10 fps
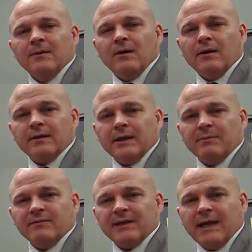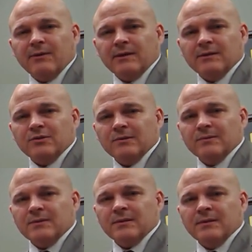on a couple of accounting
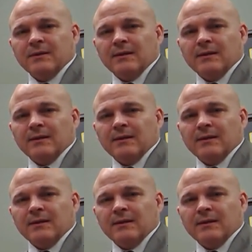issues,